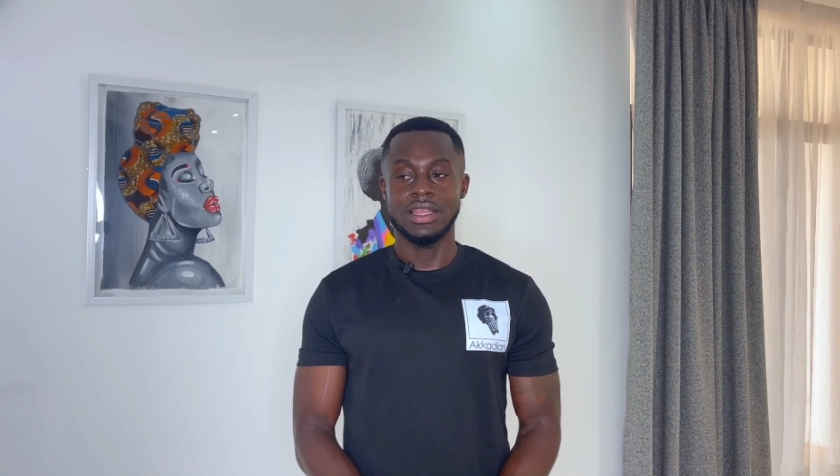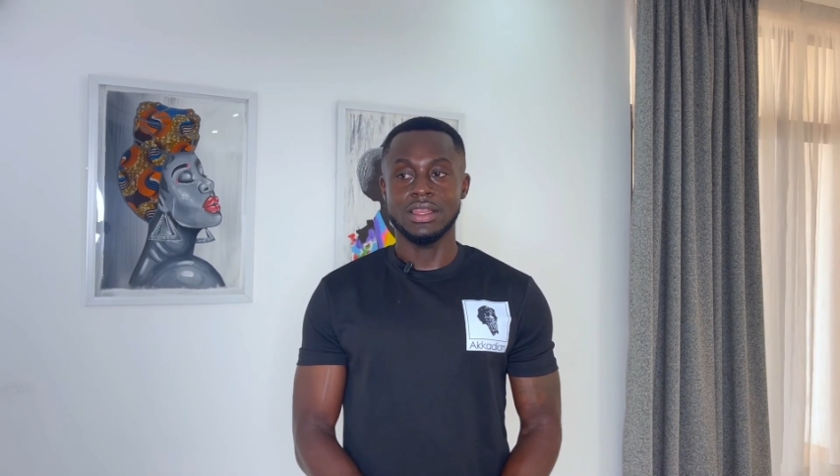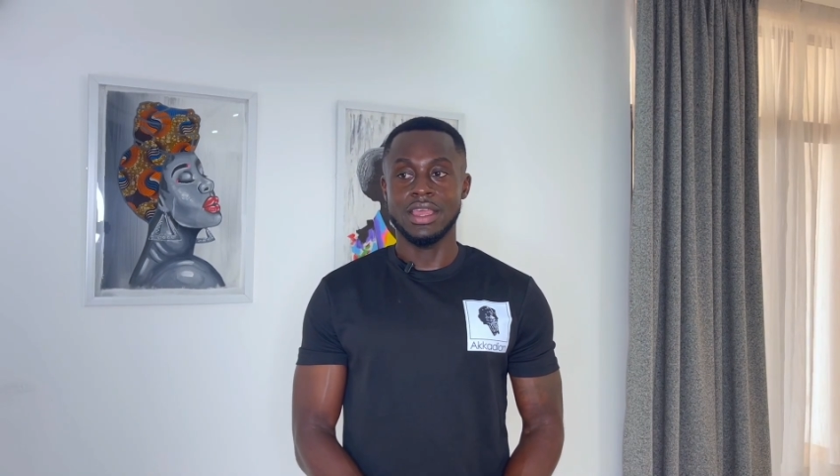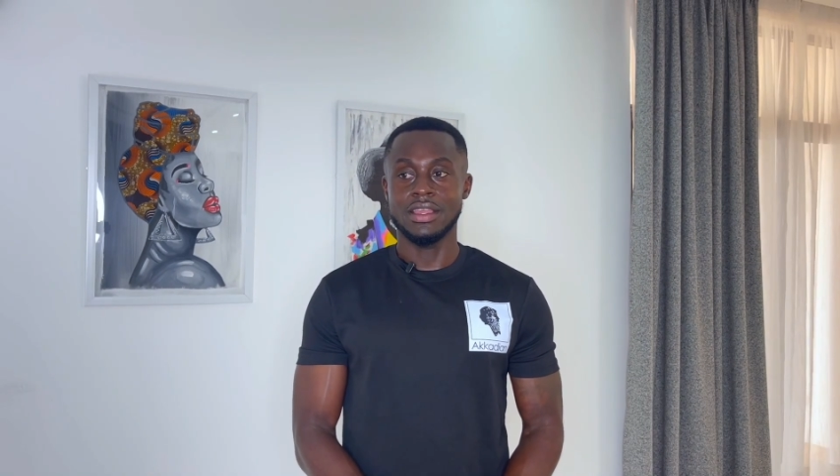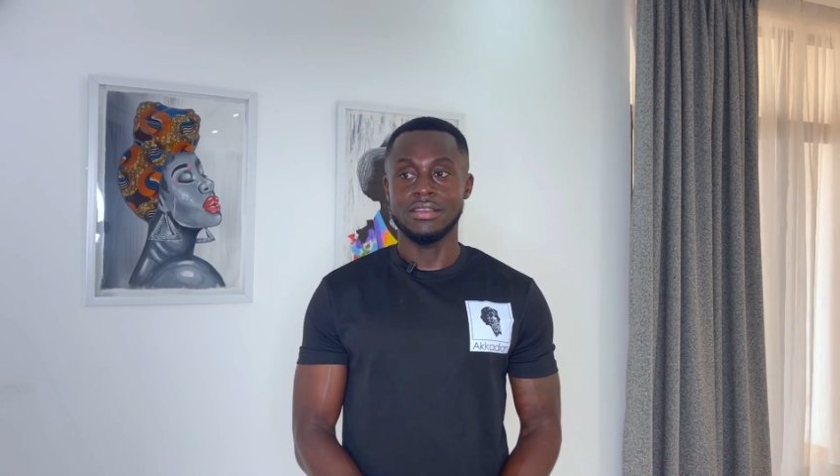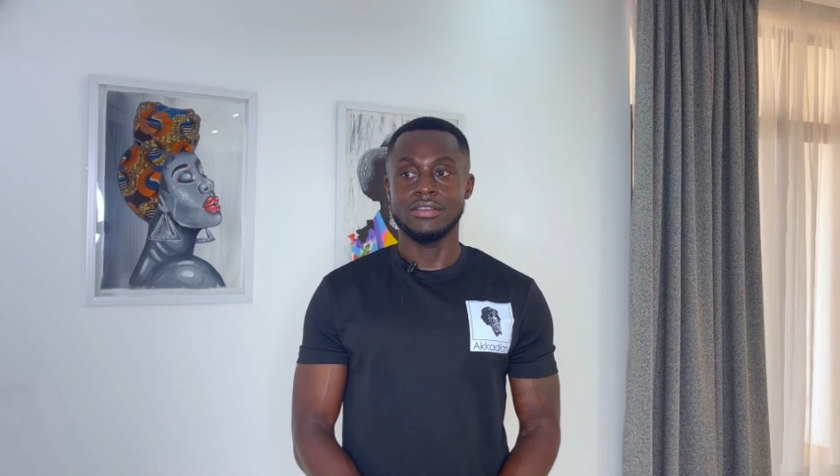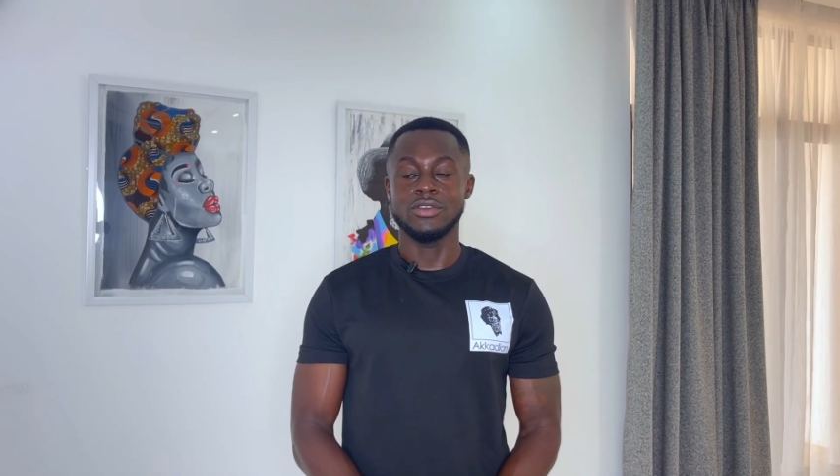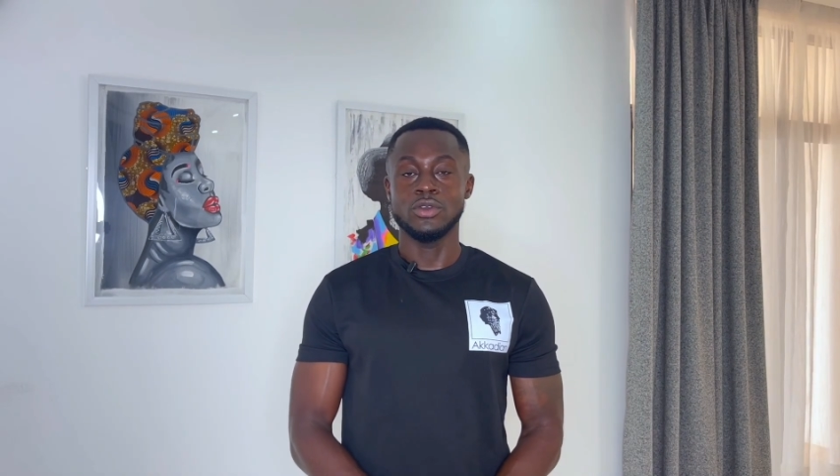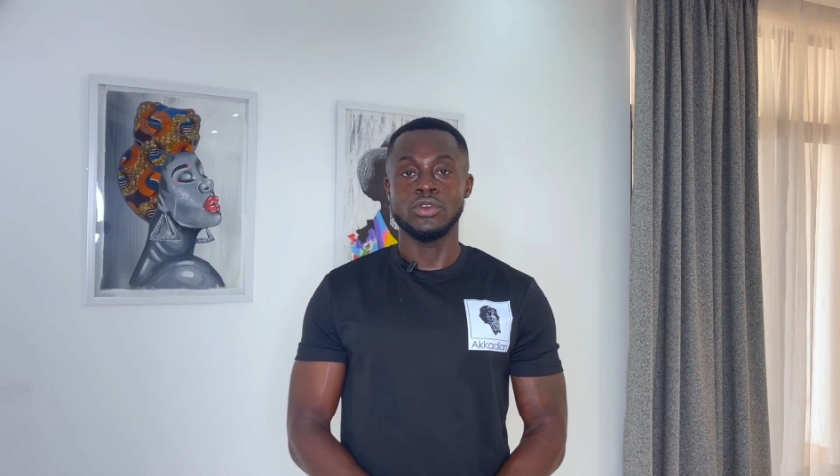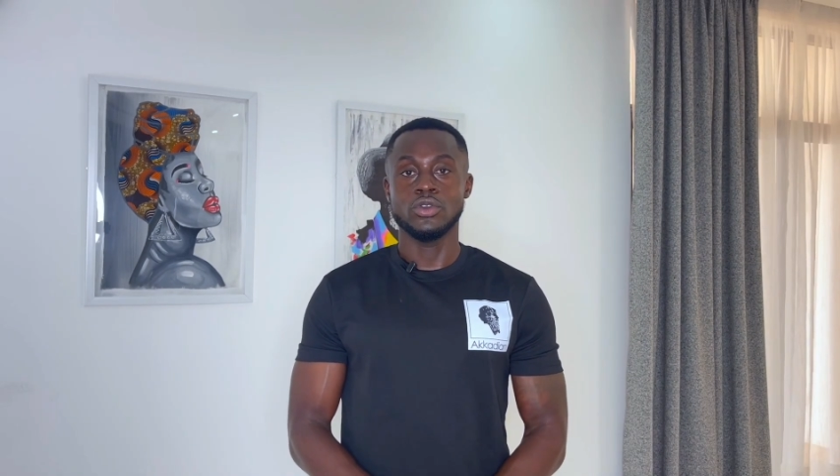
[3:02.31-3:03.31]
in the days,
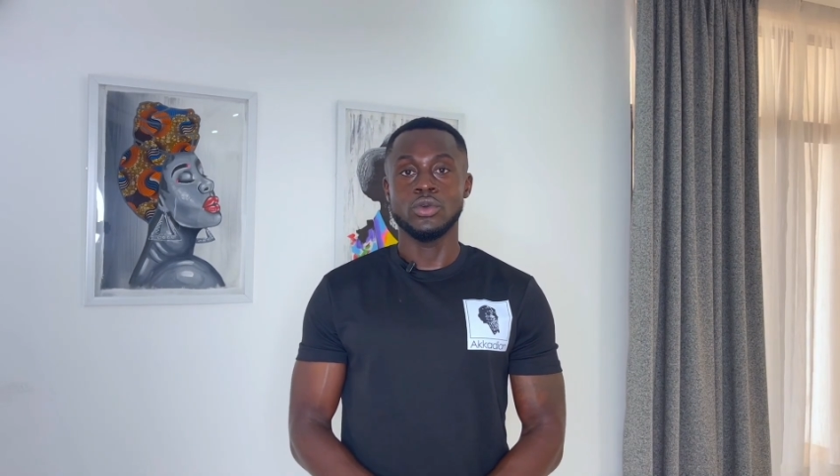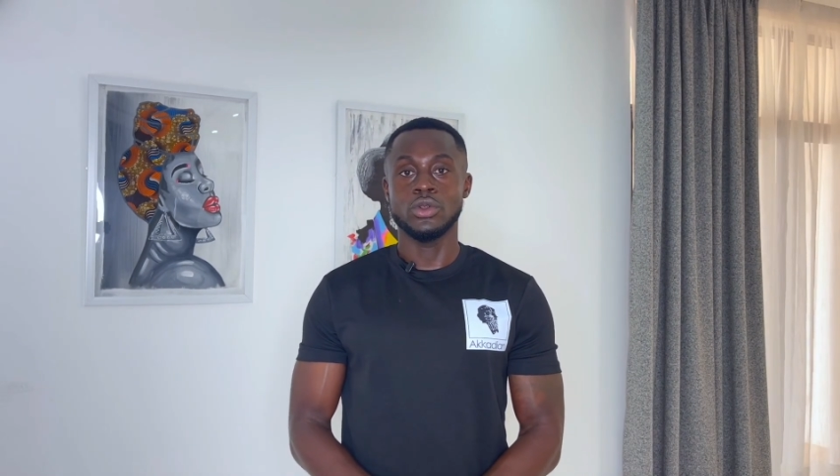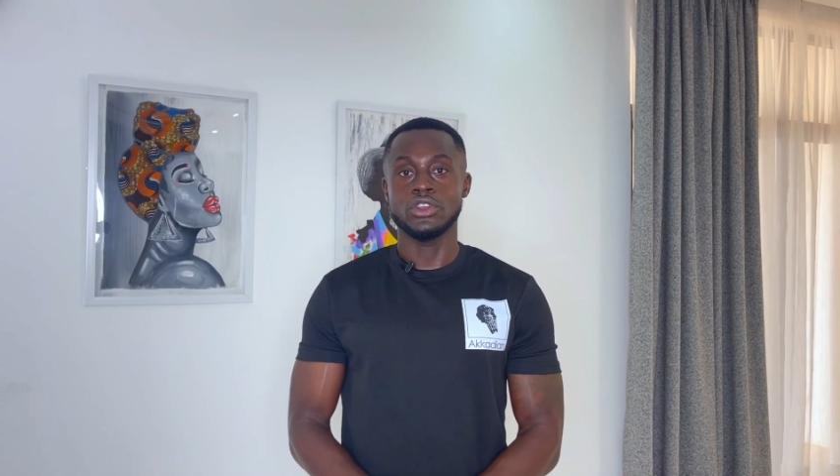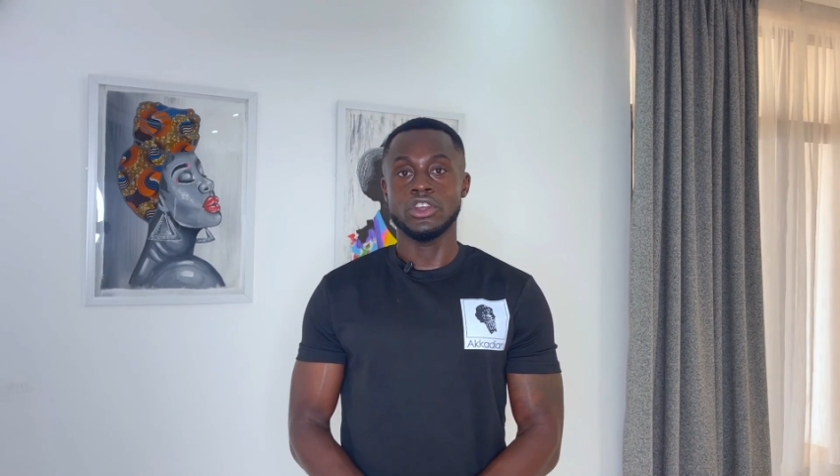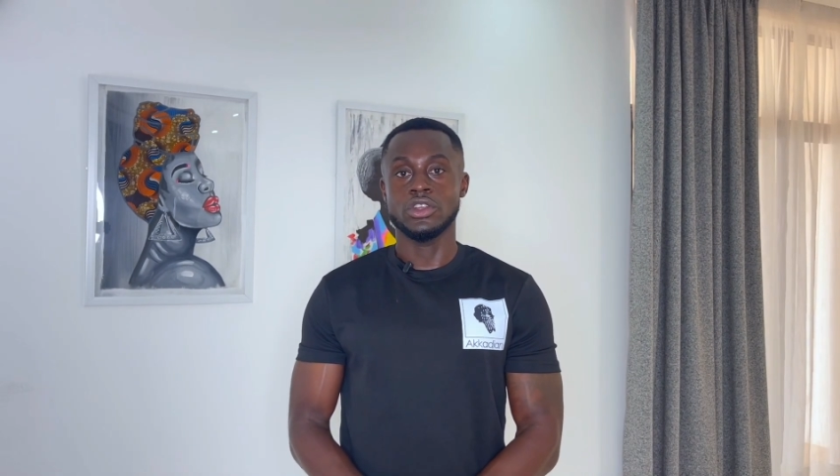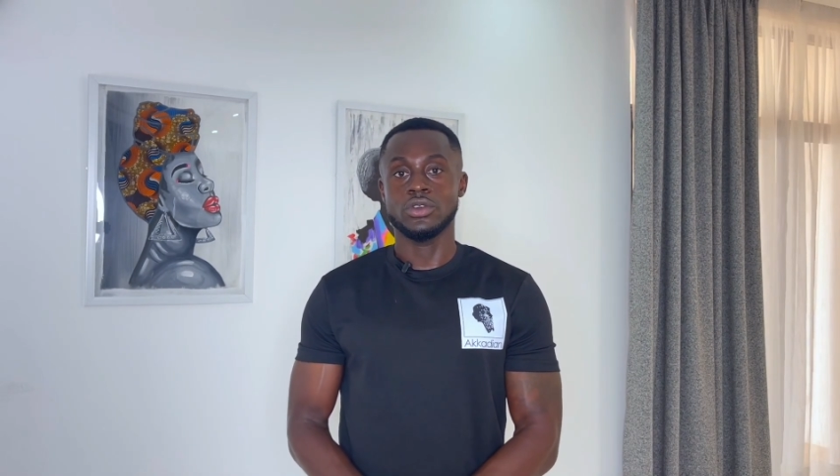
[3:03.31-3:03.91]
you used to go to church